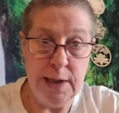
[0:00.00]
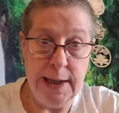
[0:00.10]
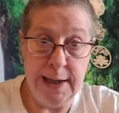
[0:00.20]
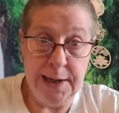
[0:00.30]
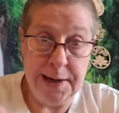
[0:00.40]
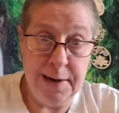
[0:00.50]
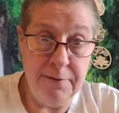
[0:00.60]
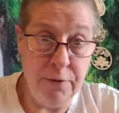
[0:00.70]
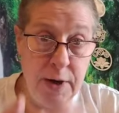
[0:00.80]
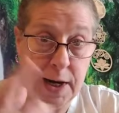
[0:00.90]
And
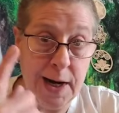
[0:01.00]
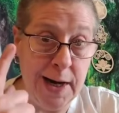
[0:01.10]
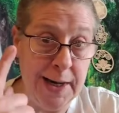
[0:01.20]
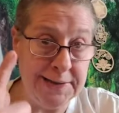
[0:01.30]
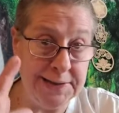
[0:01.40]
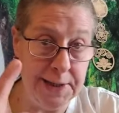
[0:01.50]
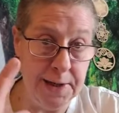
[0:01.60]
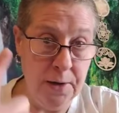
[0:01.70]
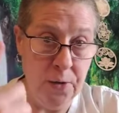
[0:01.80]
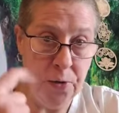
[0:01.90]
every
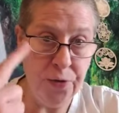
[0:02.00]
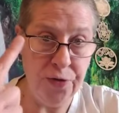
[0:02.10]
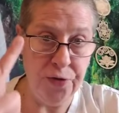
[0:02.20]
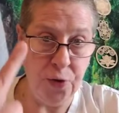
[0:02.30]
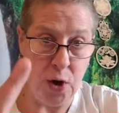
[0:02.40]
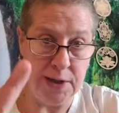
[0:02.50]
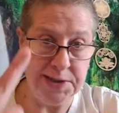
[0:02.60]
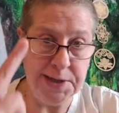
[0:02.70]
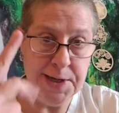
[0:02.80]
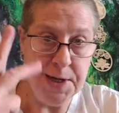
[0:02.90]
idea, thought,